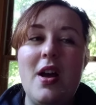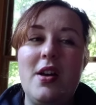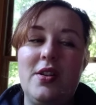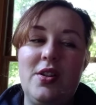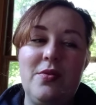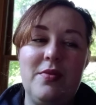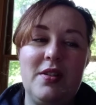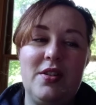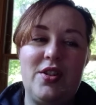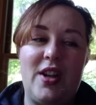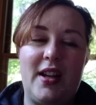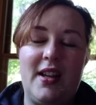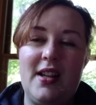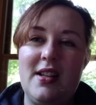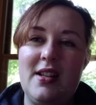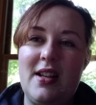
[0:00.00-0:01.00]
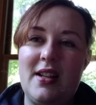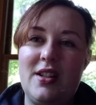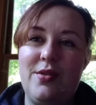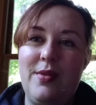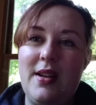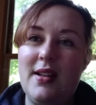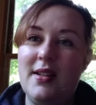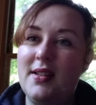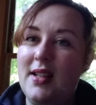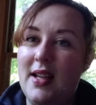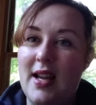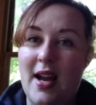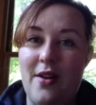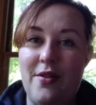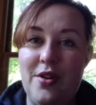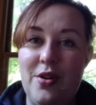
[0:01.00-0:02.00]
So we'll check in next week, see
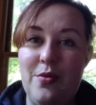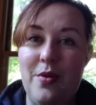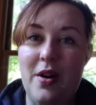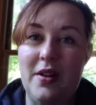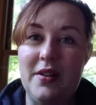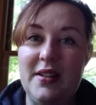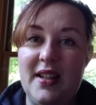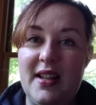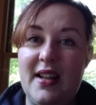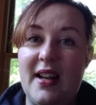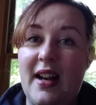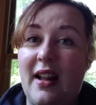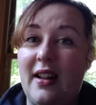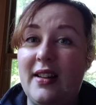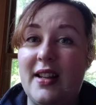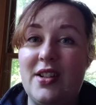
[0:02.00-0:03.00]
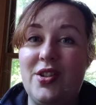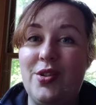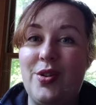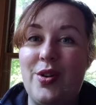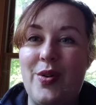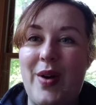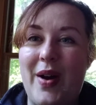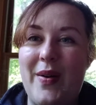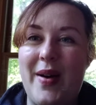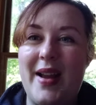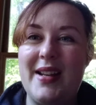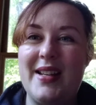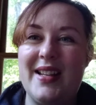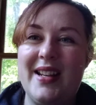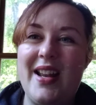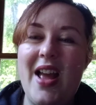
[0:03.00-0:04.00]
how you all did, and I'll let you know how I
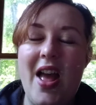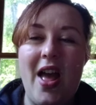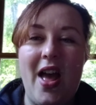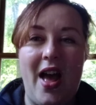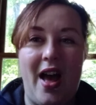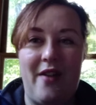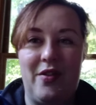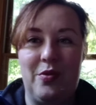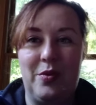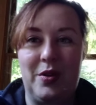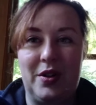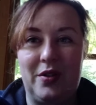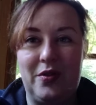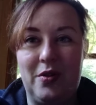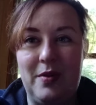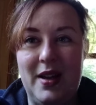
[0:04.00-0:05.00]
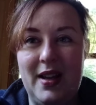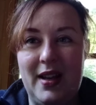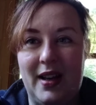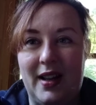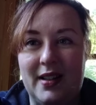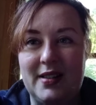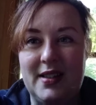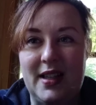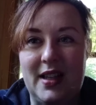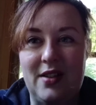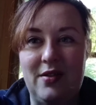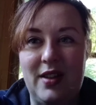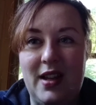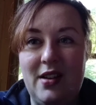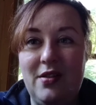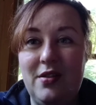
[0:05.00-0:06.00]
did. Have a wonderful week, and I'll see you
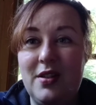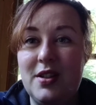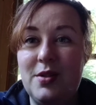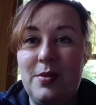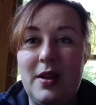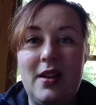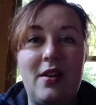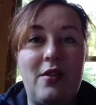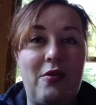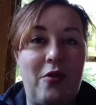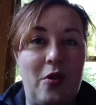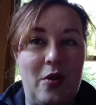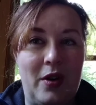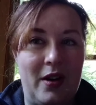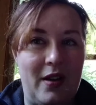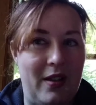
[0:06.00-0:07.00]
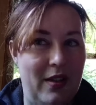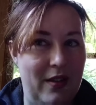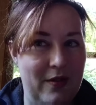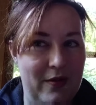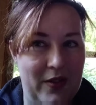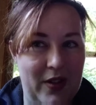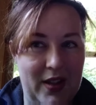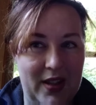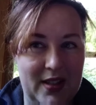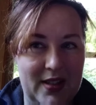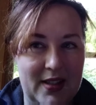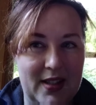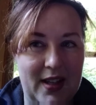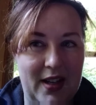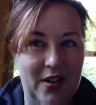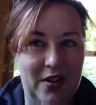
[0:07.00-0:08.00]
later this week for The
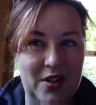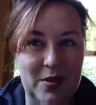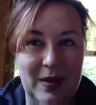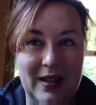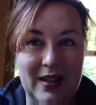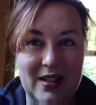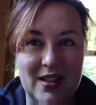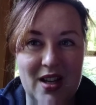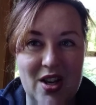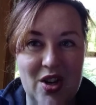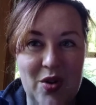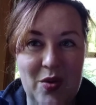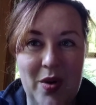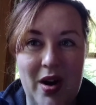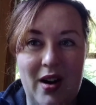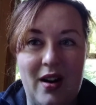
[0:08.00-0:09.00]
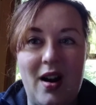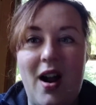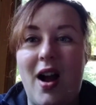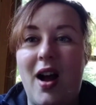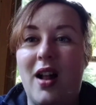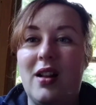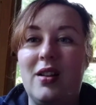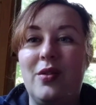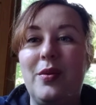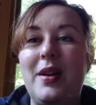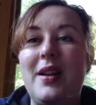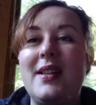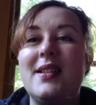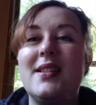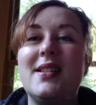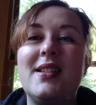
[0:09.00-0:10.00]
Villain's Lair as we continue our
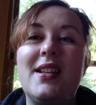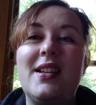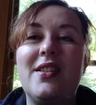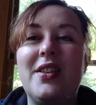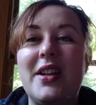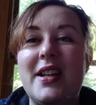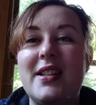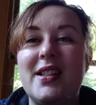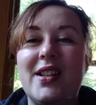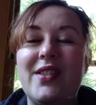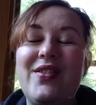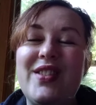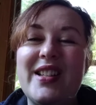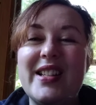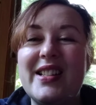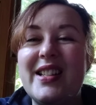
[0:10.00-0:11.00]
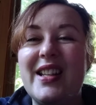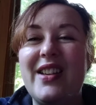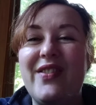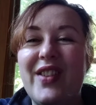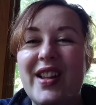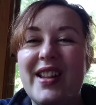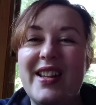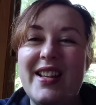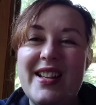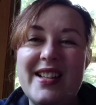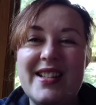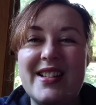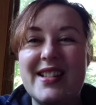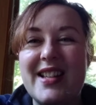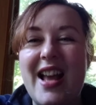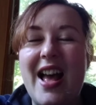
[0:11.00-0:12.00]
Halloween series of Disney
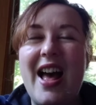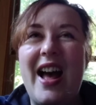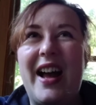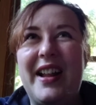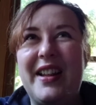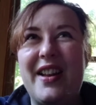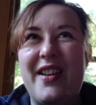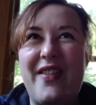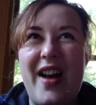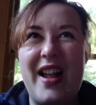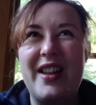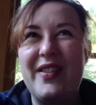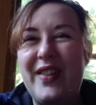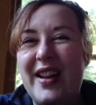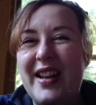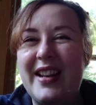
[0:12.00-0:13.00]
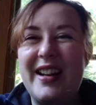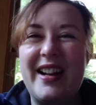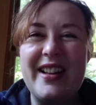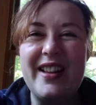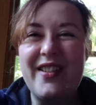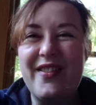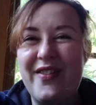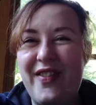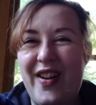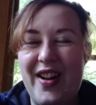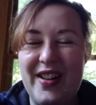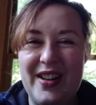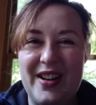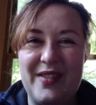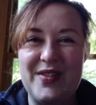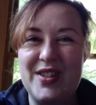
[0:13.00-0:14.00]
villains. I love Halloween and I love fall,
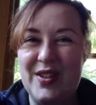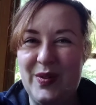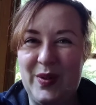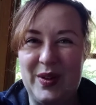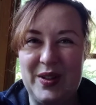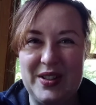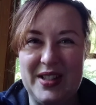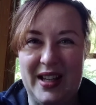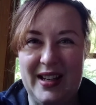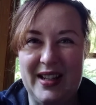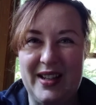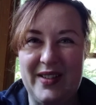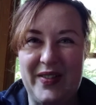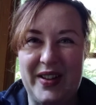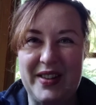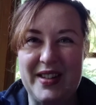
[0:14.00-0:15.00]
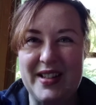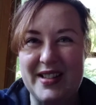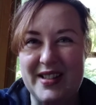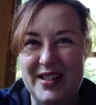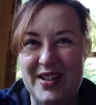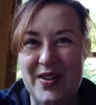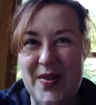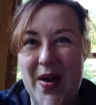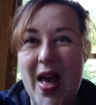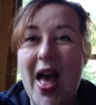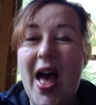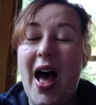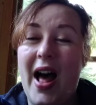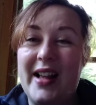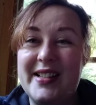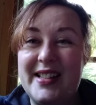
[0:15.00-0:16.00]
and I'm super excited about this. So
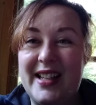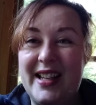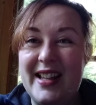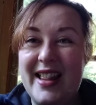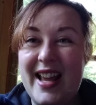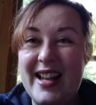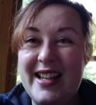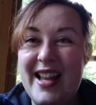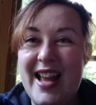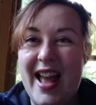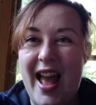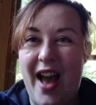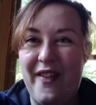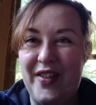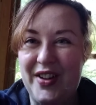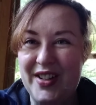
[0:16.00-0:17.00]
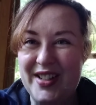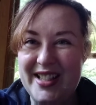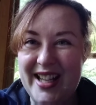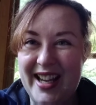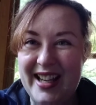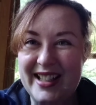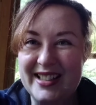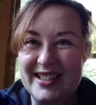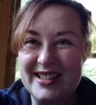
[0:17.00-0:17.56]
I'll see you then. Have a good day.